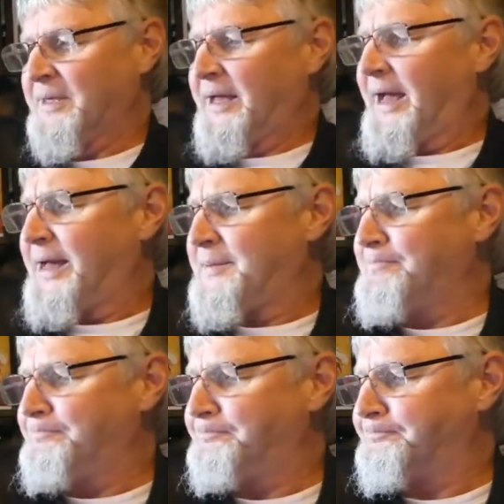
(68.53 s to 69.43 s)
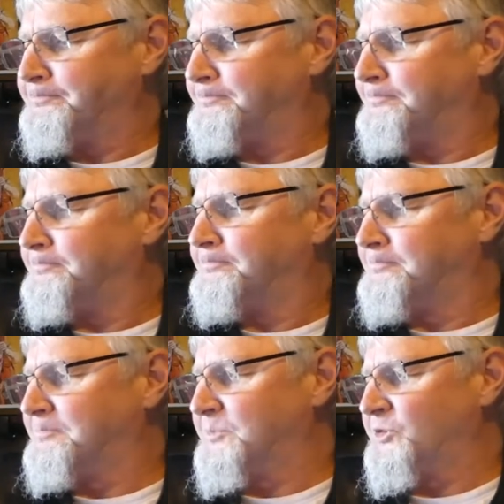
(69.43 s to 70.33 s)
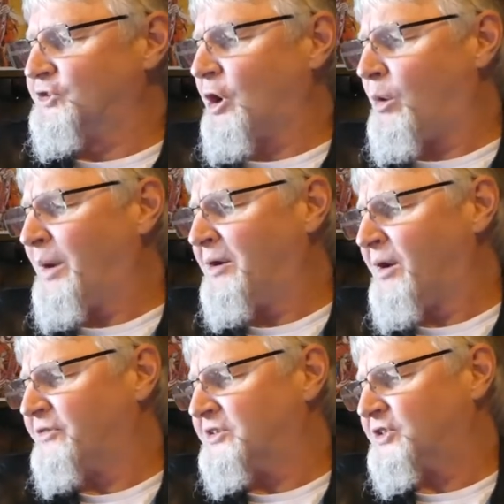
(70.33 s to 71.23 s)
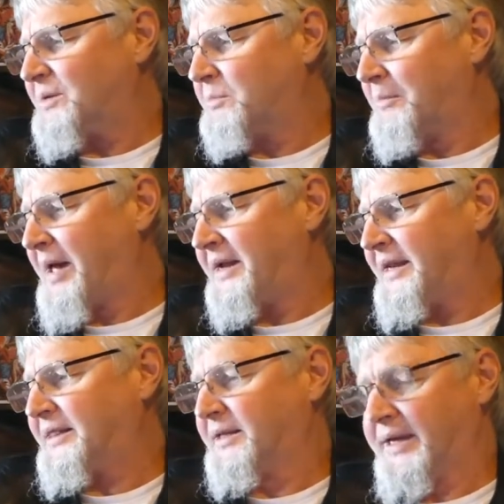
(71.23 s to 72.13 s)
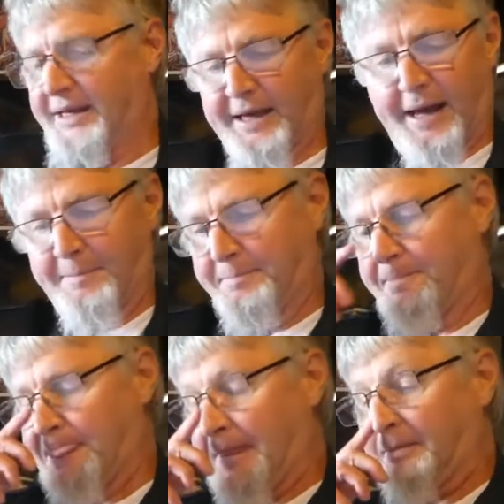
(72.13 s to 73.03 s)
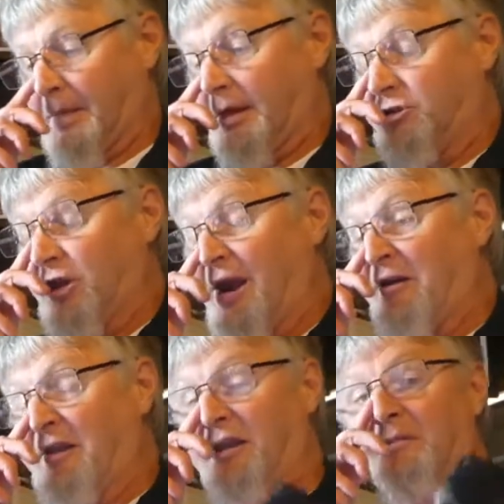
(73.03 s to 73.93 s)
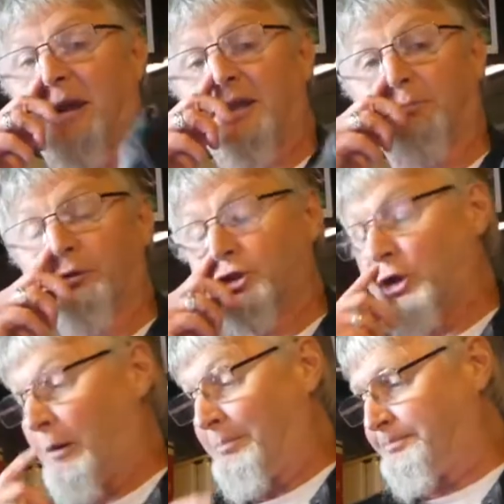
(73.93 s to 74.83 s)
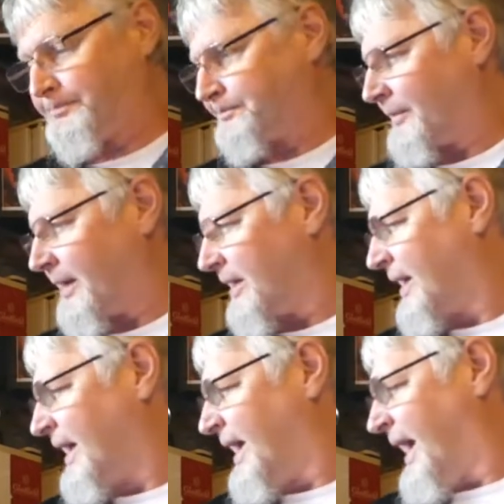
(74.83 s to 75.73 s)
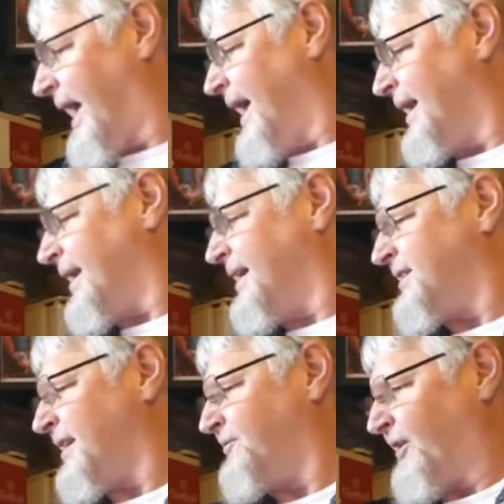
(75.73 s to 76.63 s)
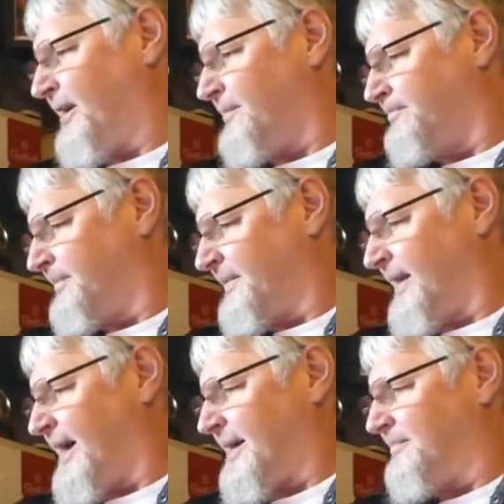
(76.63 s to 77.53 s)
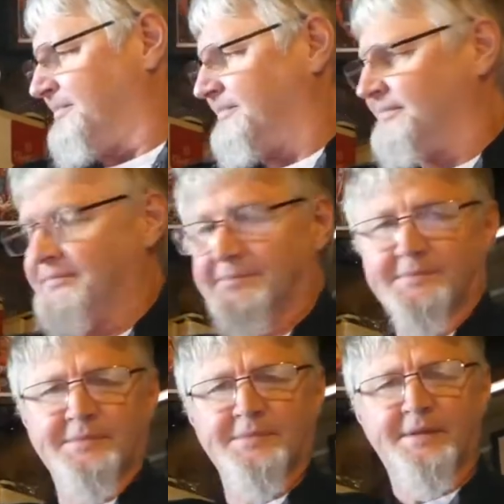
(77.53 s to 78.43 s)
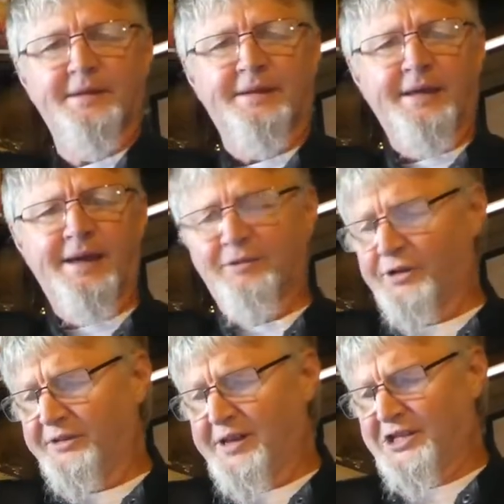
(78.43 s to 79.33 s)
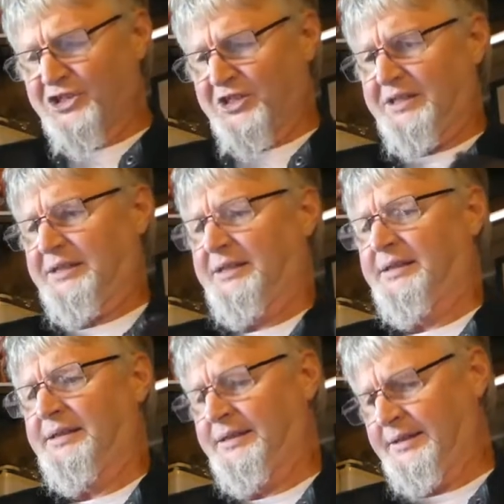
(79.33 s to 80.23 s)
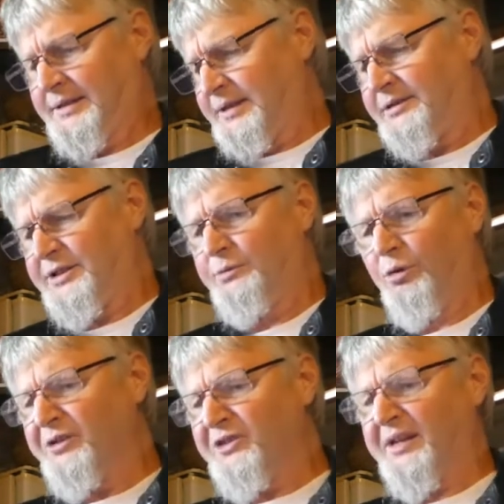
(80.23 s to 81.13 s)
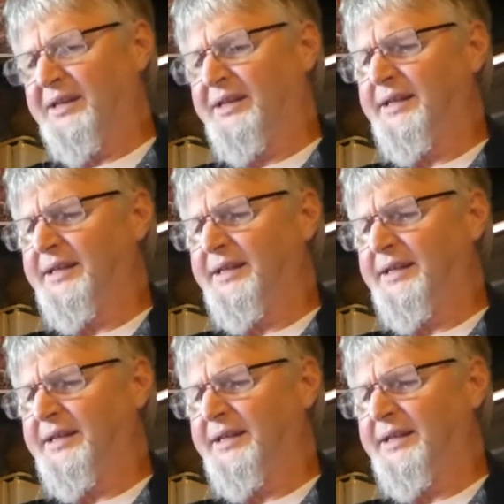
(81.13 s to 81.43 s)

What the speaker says: So I went over to see my mate at the Jared at the brew shop, and he said, "Finn, here, have a look at this." I said, "What is it?"